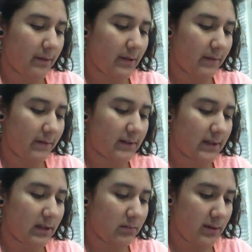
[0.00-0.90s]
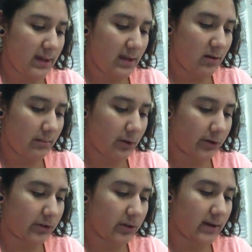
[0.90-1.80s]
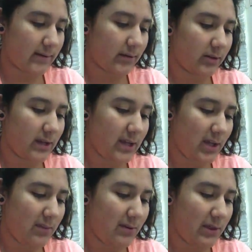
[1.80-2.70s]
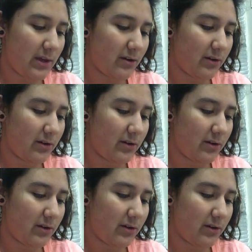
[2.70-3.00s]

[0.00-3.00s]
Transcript: But if it's like in pen or marker, I would keep it there.